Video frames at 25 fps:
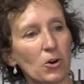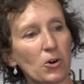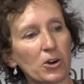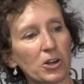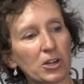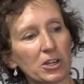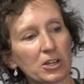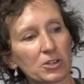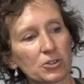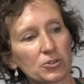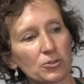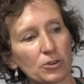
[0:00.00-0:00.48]

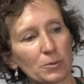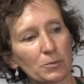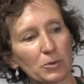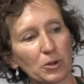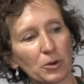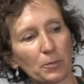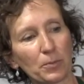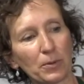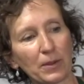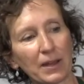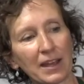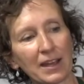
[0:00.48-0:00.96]
Or you can trim
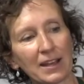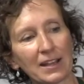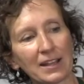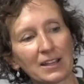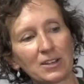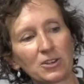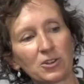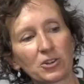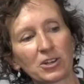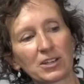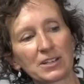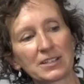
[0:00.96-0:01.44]
your plant
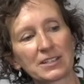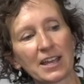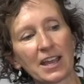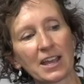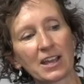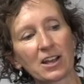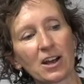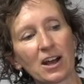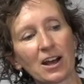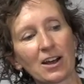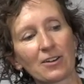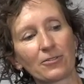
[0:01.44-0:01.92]
and you can
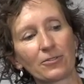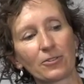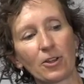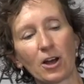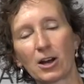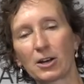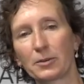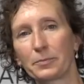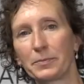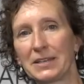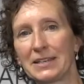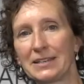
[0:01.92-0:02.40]
take off
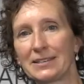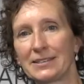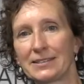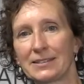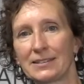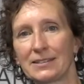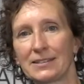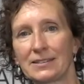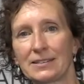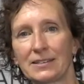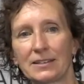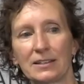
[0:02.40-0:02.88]
long
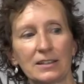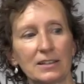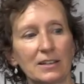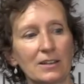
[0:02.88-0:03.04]
pieces